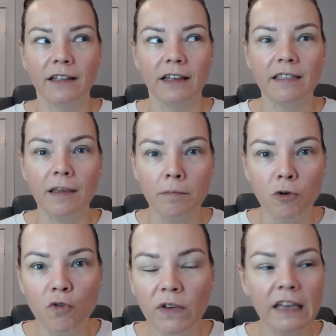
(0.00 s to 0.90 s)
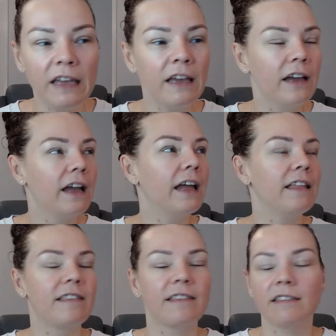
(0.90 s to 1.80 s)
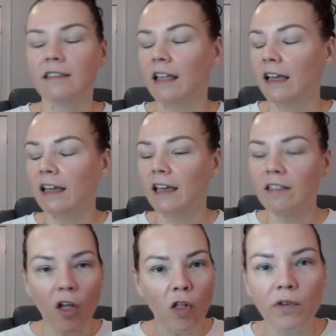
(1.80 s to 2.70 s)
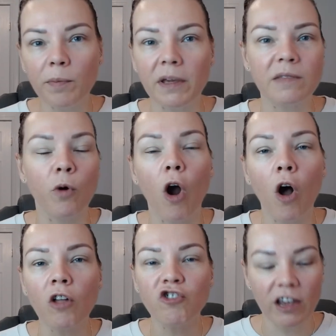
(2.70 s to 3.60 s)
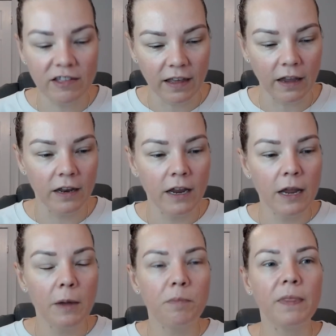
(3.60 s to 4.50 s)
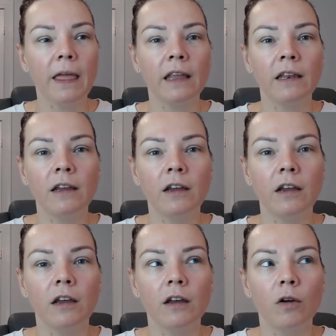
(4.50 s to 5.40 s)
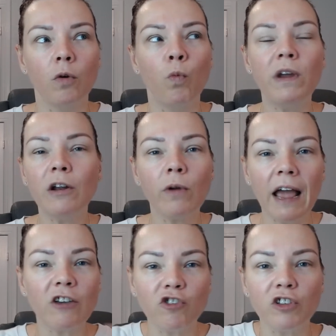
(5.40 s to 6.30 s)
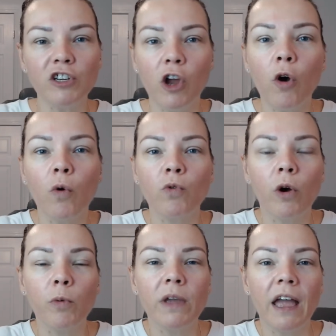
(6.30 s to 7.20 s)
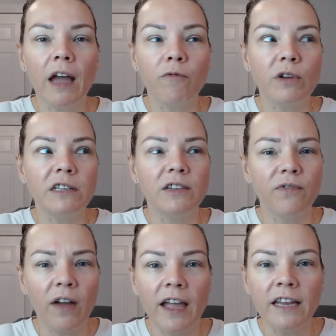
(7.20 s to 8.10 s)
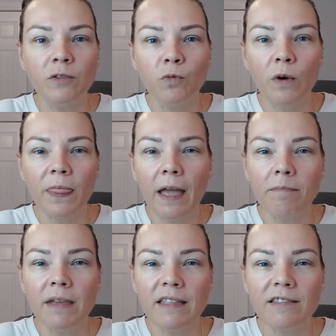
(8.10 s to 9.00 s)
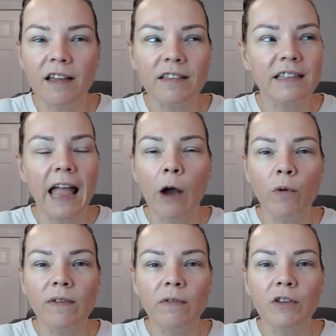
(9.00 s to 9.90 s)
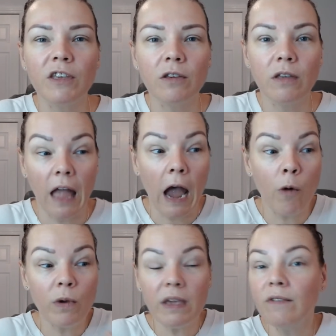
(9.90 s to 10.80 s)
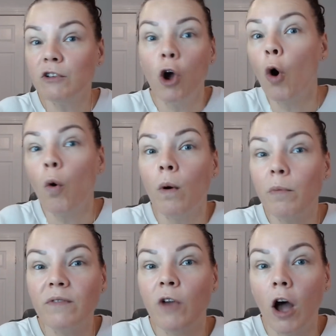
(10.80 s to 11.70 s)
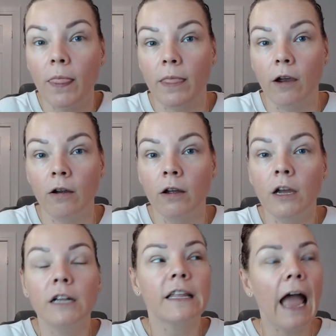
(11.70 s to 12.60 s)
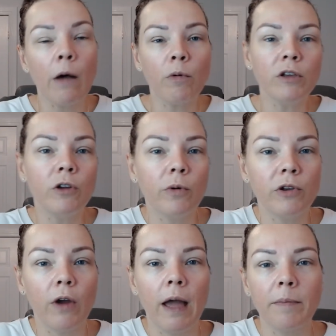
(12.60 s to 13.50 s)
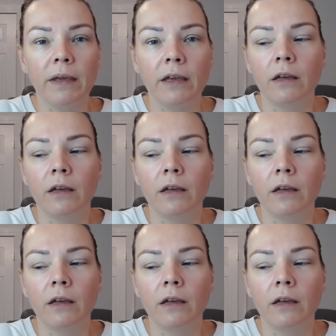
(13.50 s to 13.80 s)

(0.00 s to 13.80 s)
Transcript: It's a movie, it's like it's all over the place. We're all chasing it. But then we don't actually know nor we have we defined what that means to us and how we've even how we even know when we've gotten there. Like how will you know when you're happy?